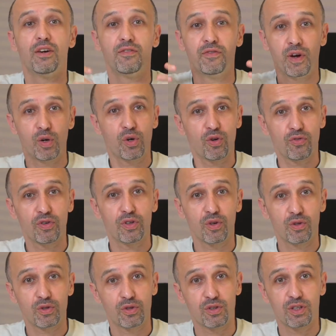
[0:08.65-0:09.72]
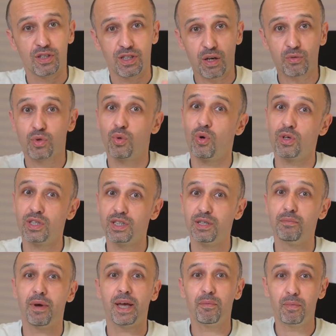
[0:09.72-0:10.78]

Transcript: Very often also the sound quality may